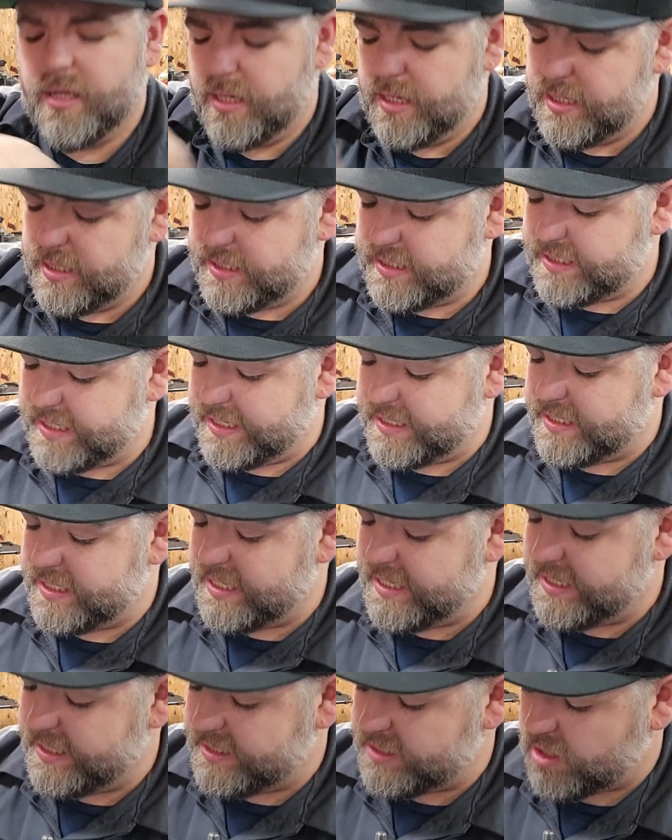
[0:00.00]
since
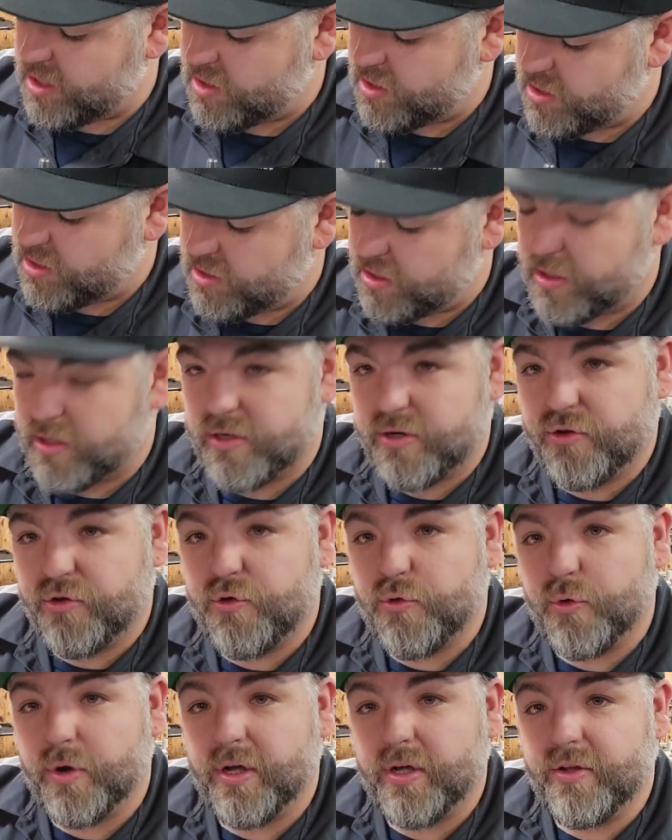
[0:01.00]
these are
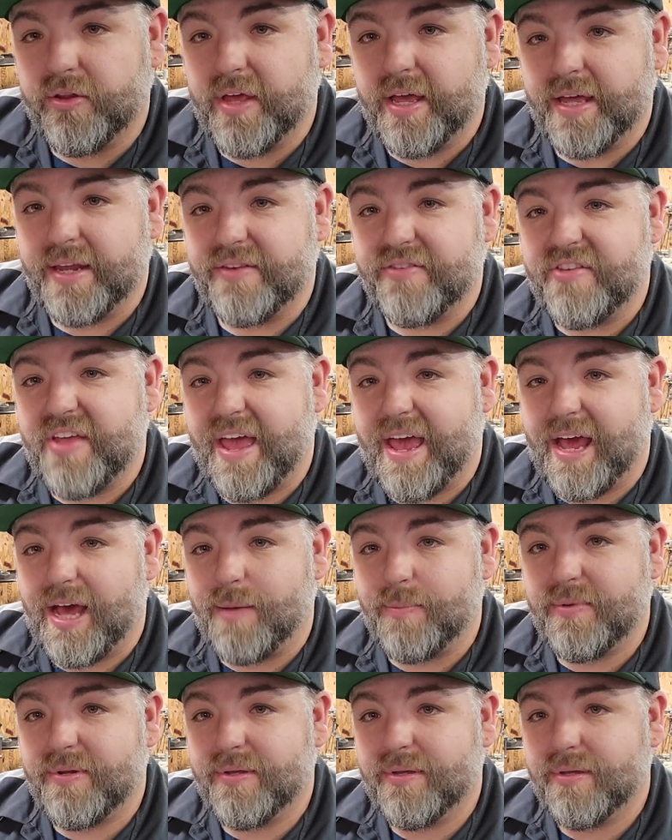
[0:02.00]
drilled and
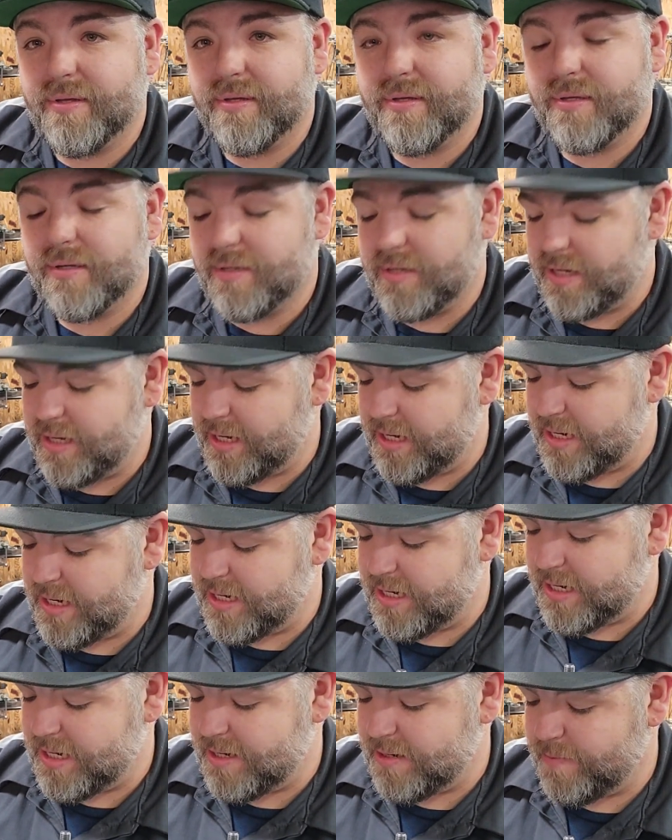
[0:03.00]
tapped,
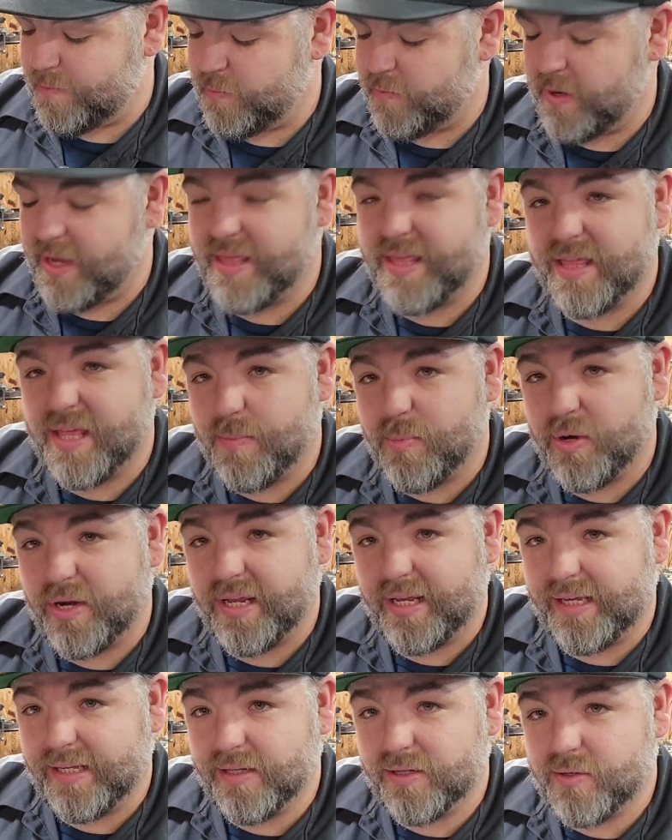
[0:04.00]
and then they put a
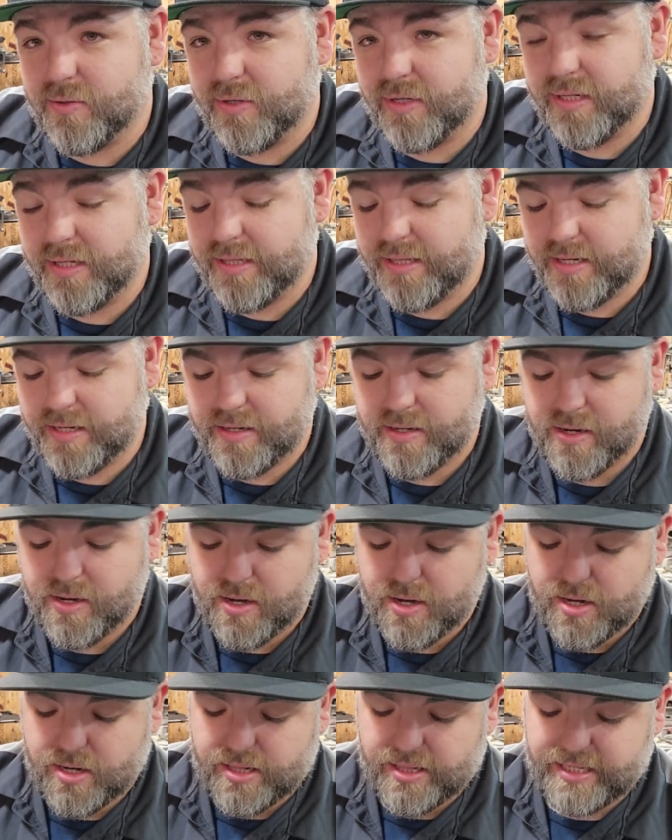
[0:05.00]
helicoil in there,
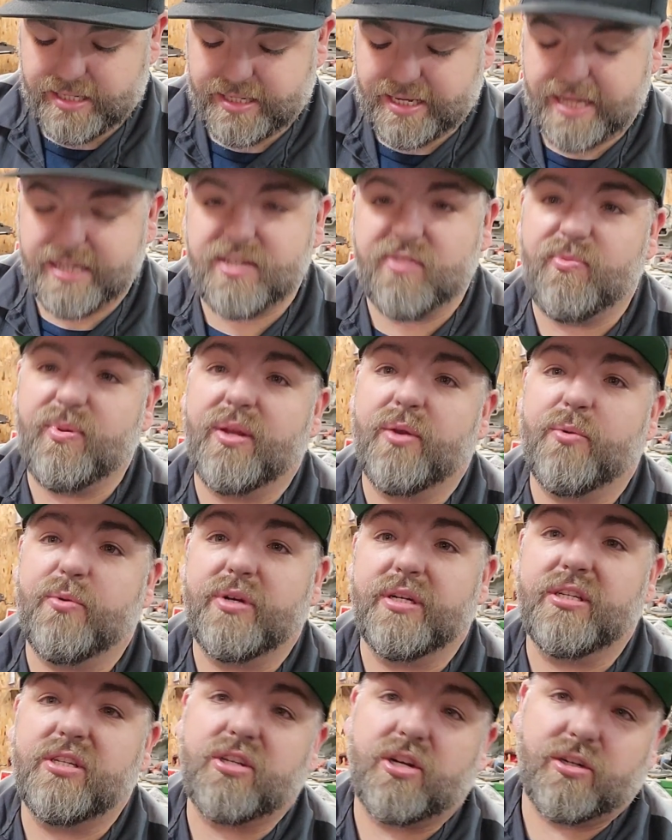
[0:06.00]
these heads have been
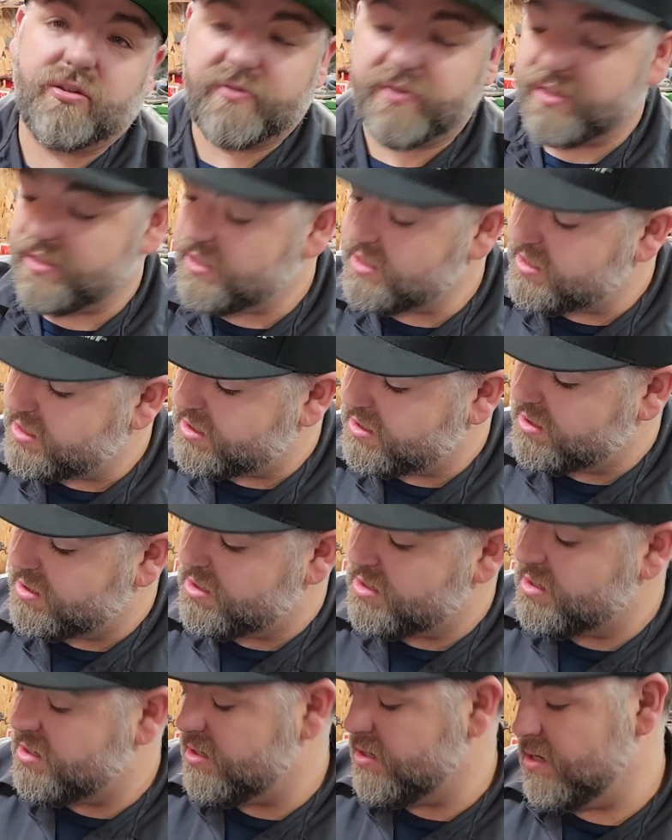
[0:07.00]
resurfaced.
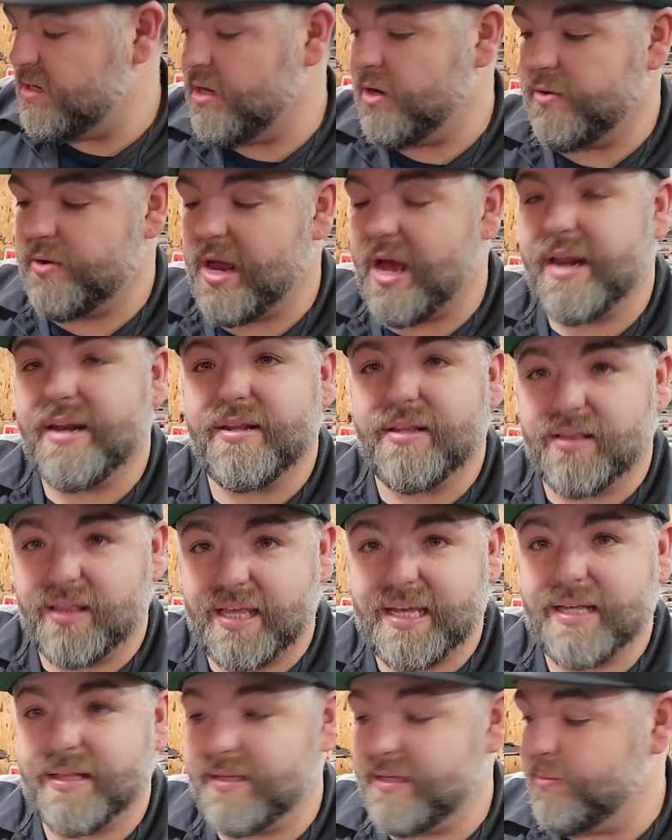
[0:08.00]
Not
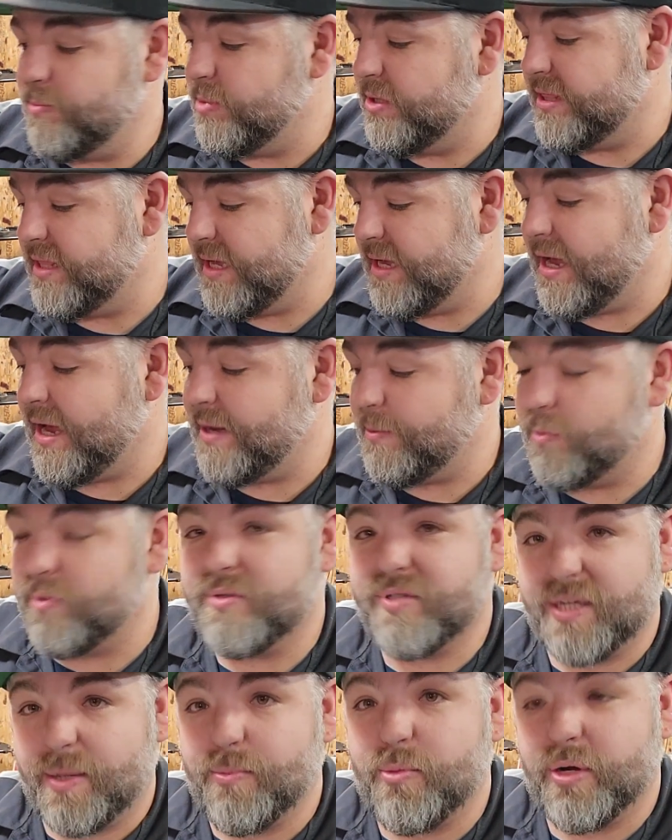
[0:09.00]
lately, but at
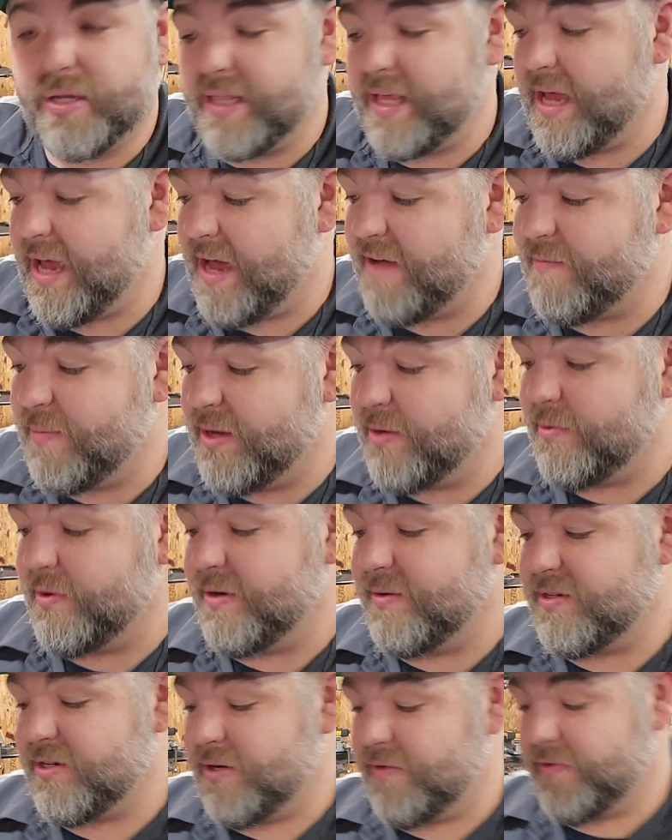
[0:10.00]
some point they have been
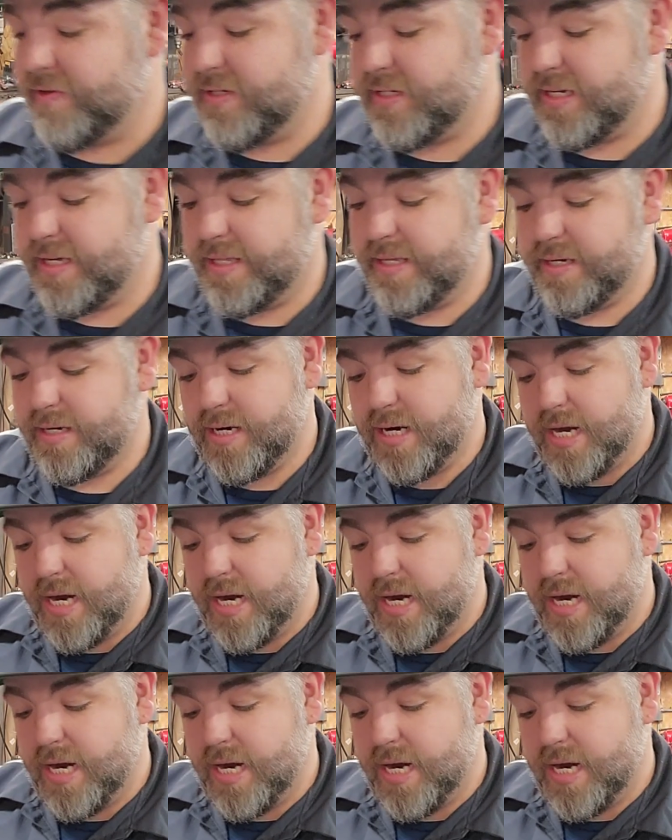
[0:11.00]
resurfaced on there,